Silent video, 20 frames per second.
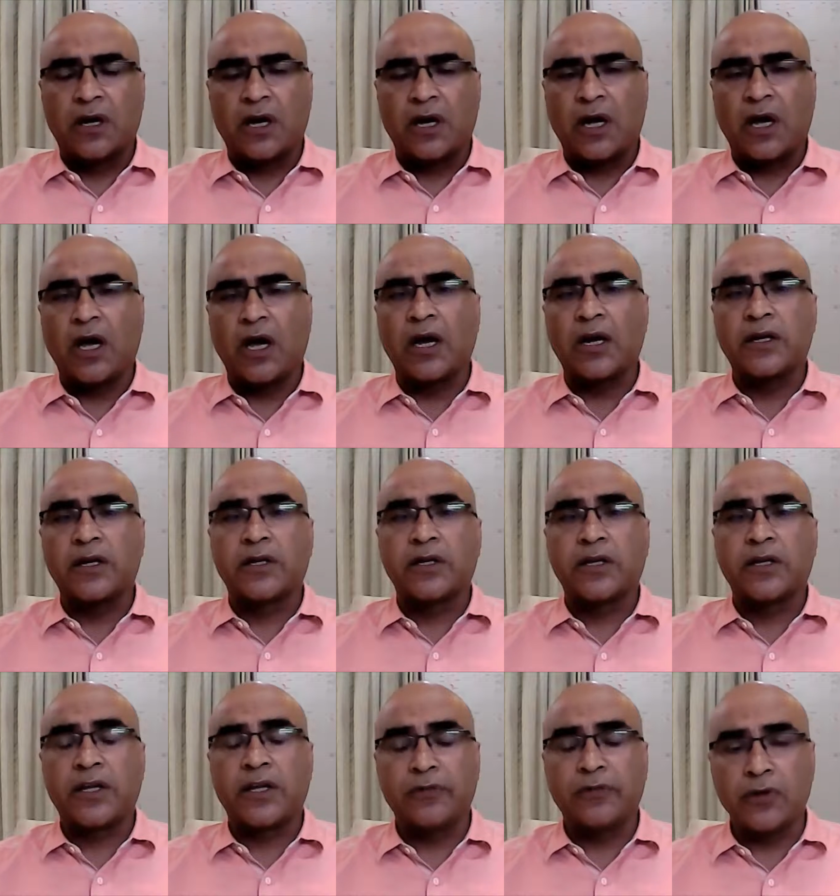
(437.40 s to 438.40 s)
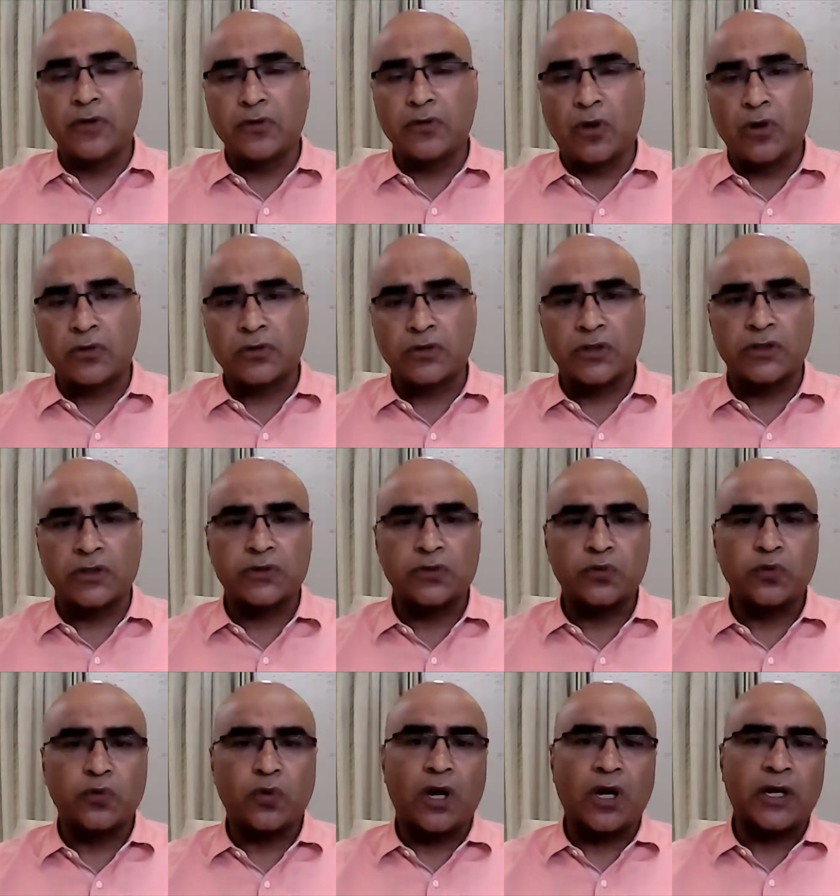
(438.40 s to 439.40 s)
and even doctors
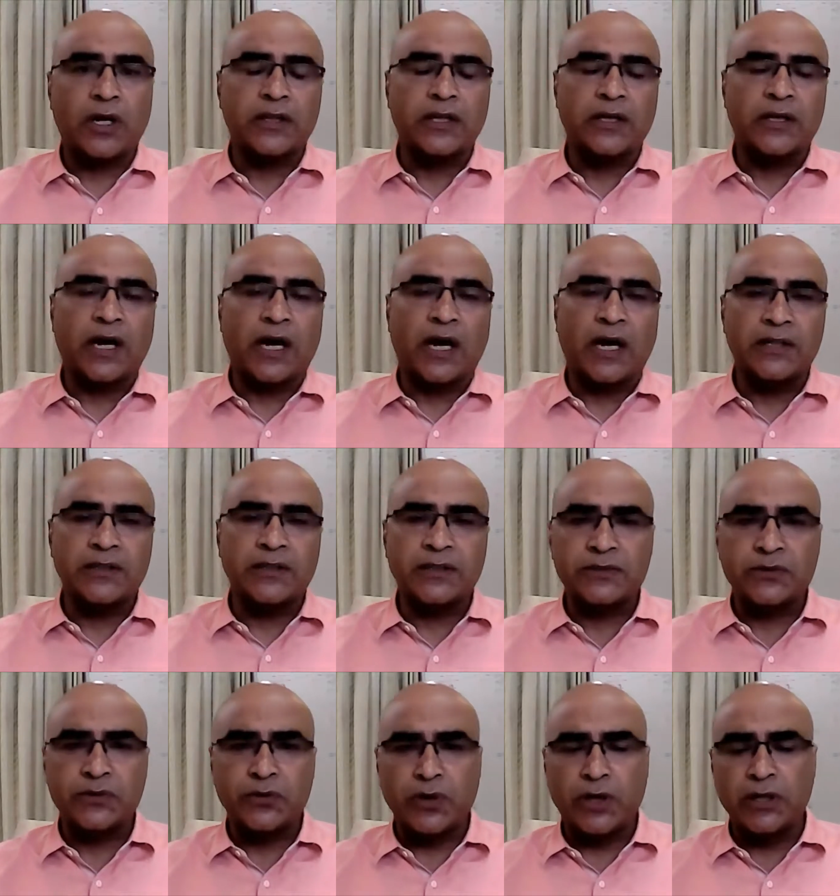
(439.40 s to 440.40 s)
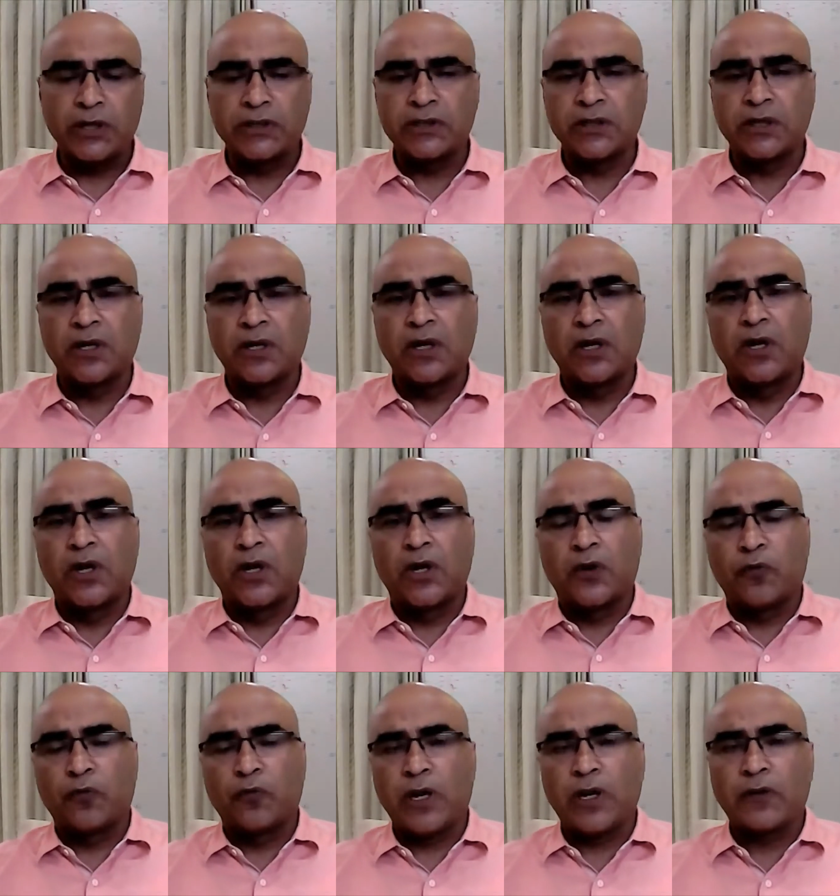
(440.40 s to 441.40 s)
who are in the dialysis units,
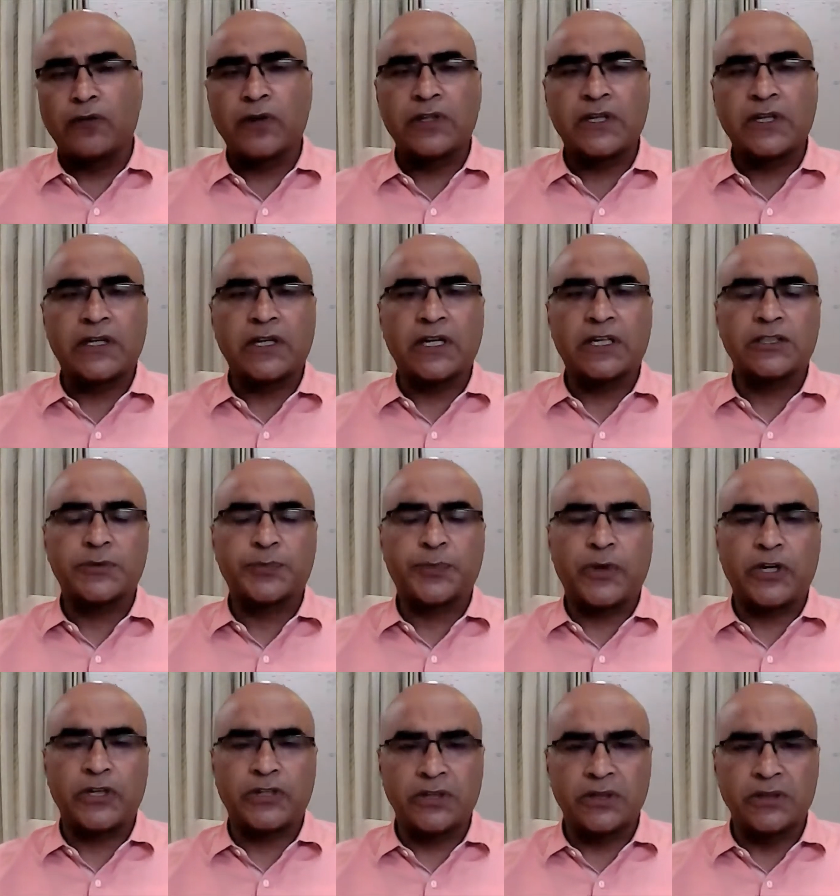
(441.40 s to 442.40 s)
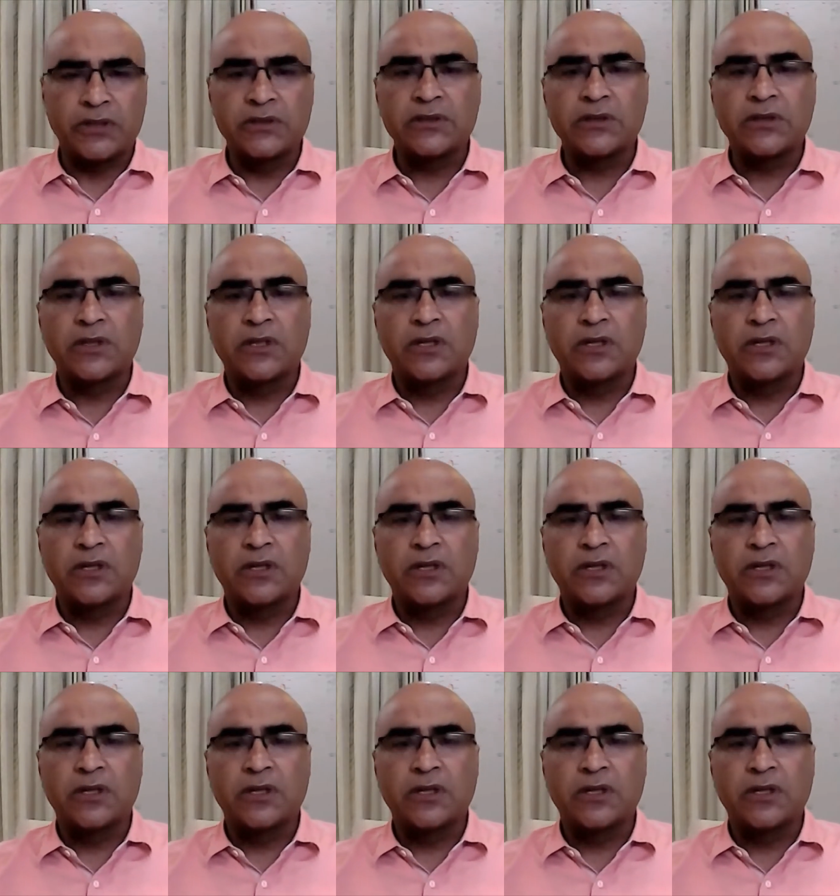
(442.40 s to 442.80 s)
whenever they touch patients,